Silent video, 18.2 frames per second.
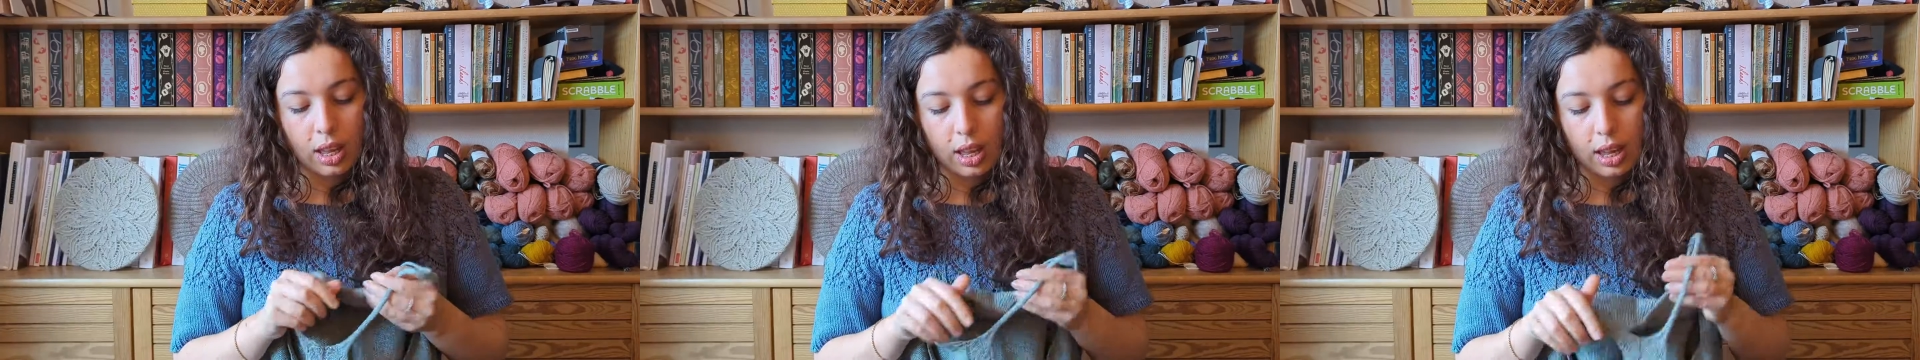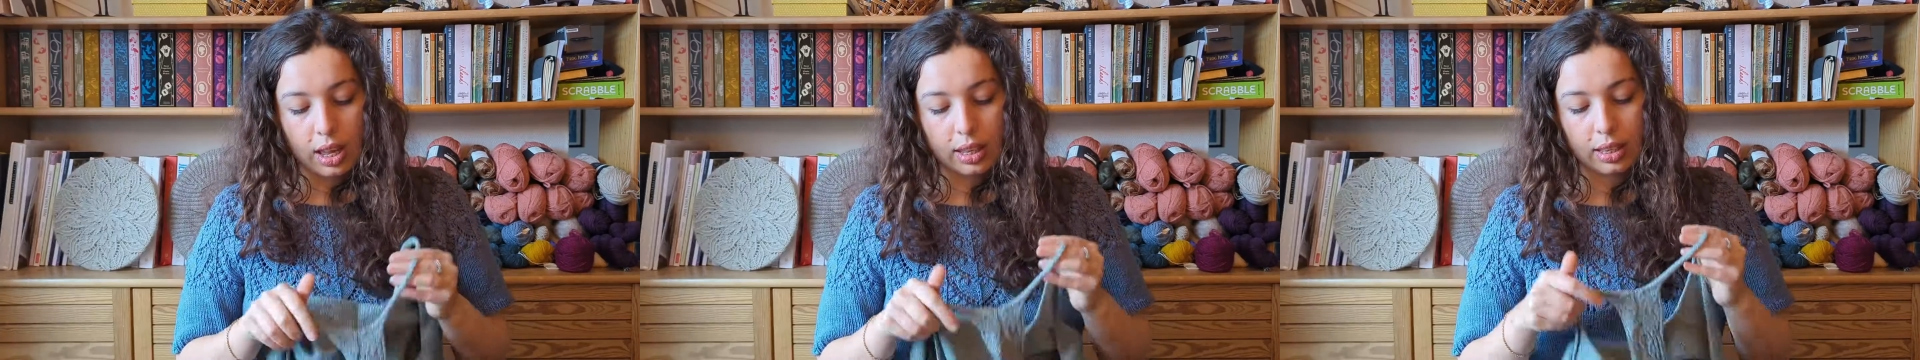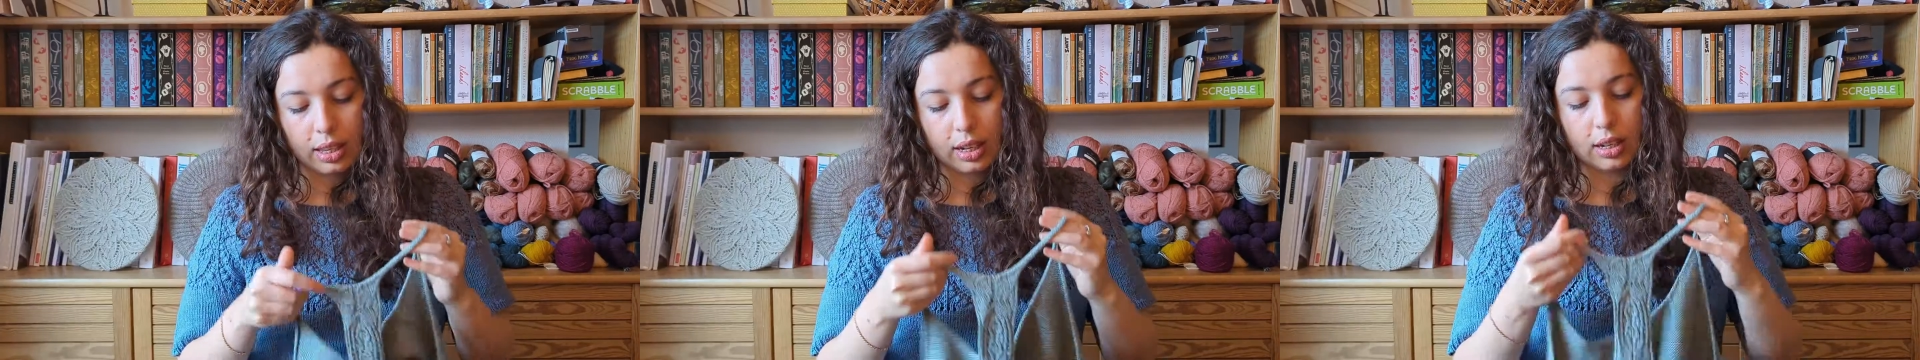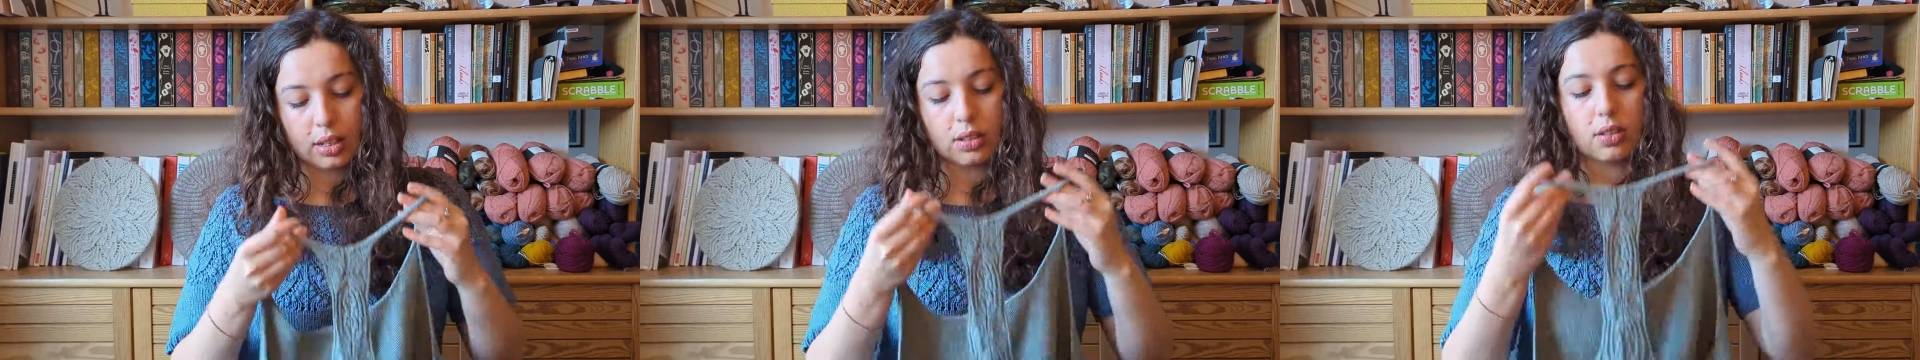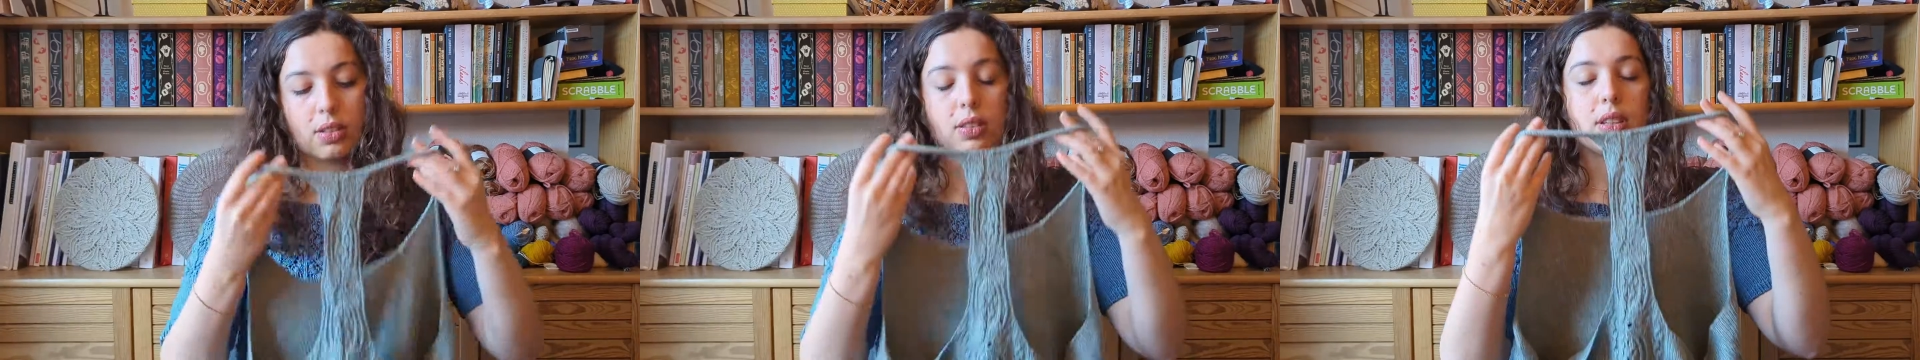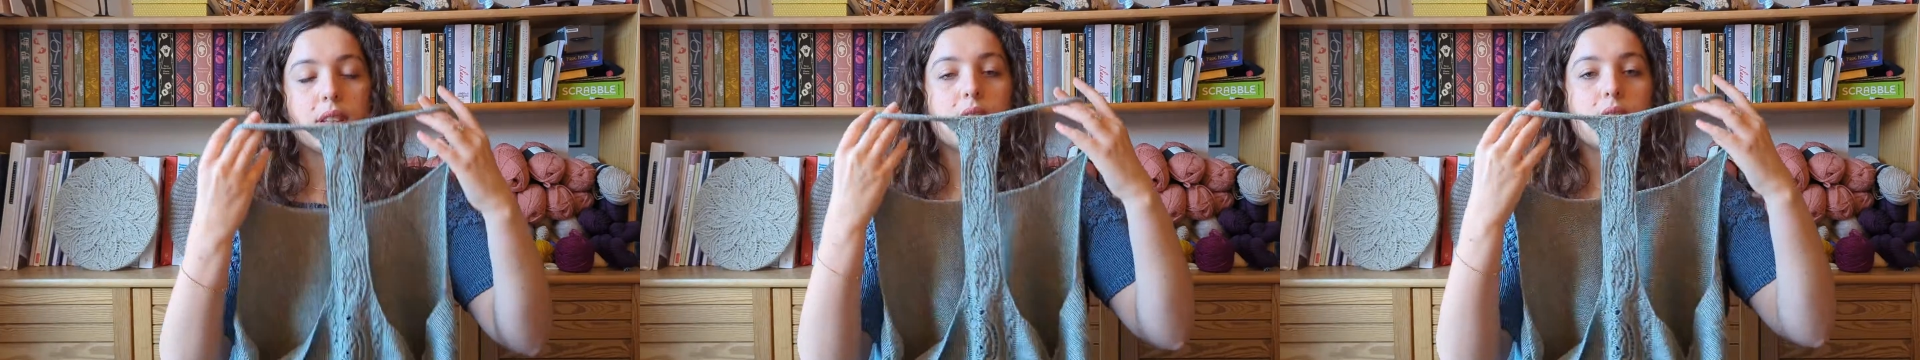and then it's
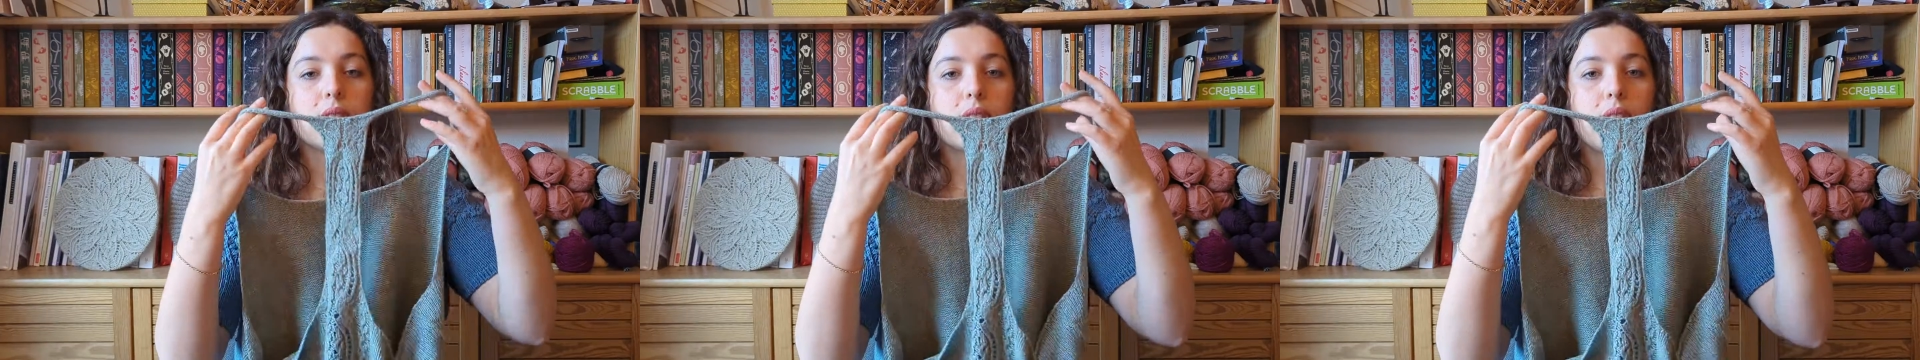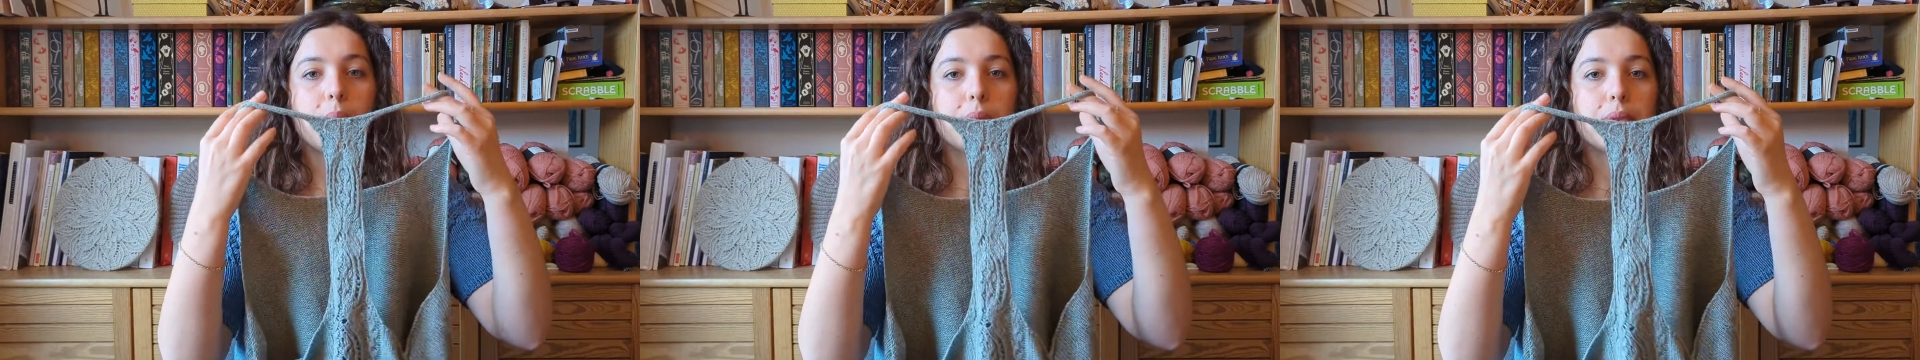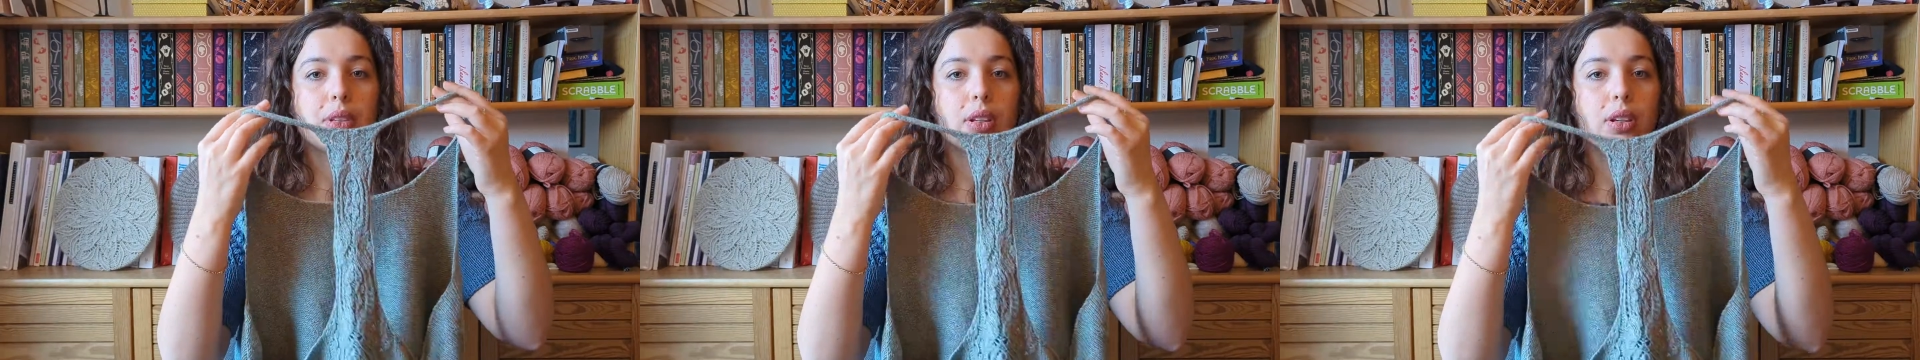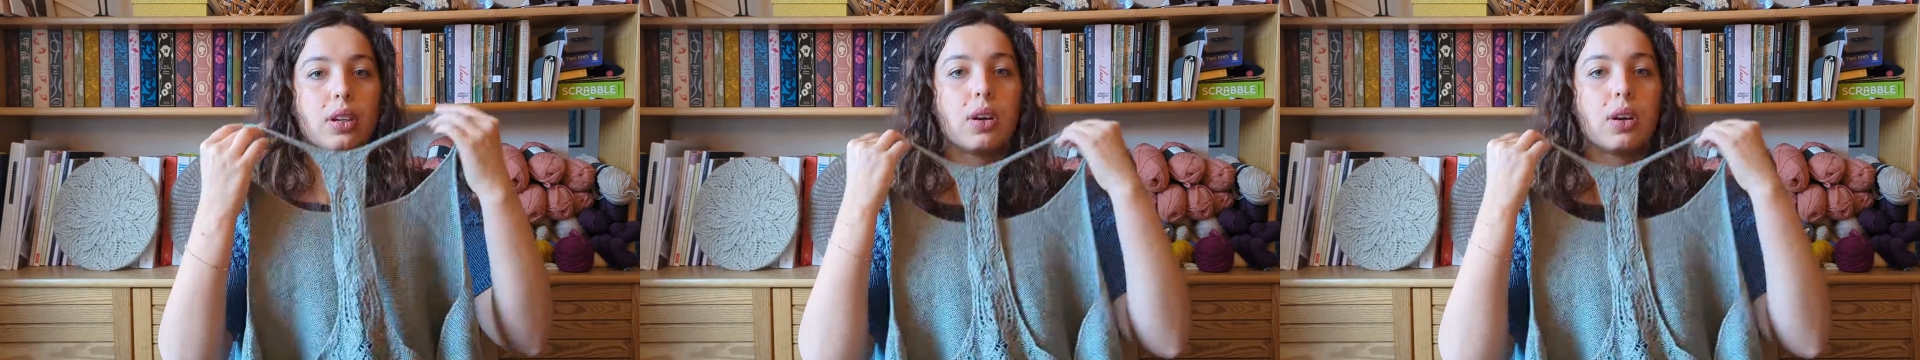got these straps that